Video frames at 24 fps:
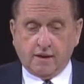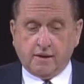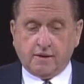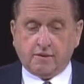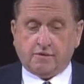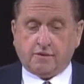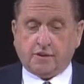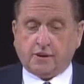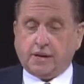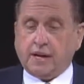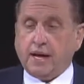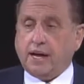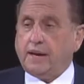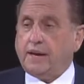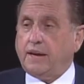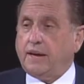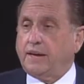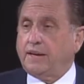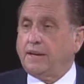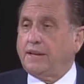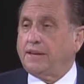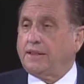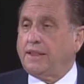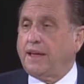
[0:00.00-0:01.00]

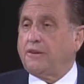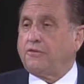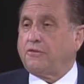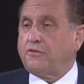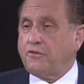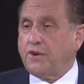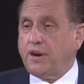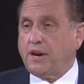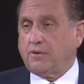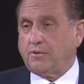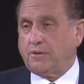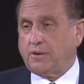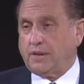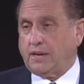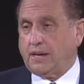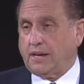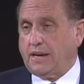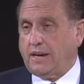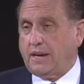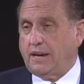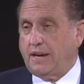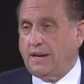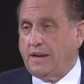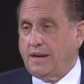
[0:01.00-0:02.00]
forgetting that
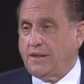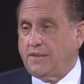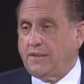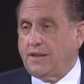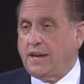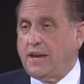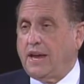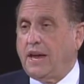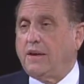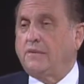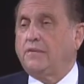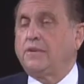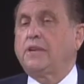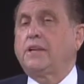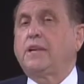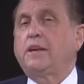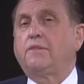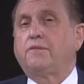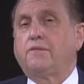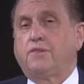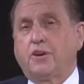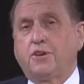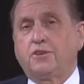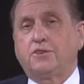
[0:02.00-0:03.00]
frequently the heavenly
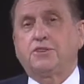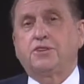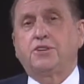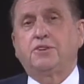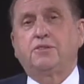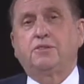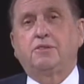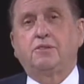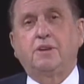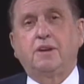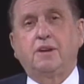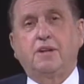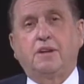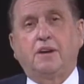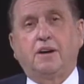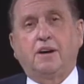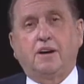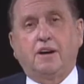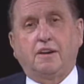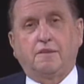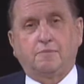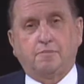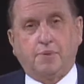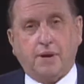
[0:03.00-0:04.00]
virtue
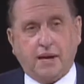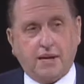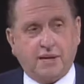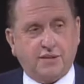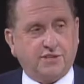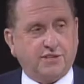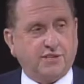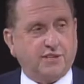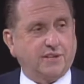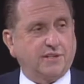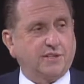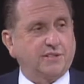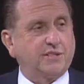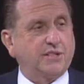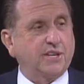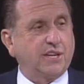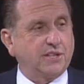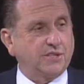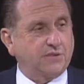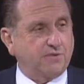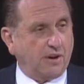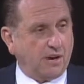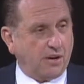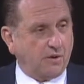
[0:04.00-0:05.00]
of patience
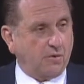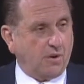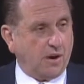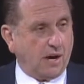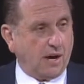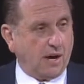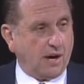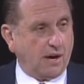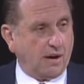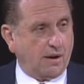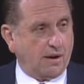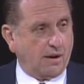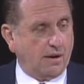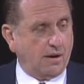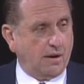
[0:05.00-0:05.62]
is required.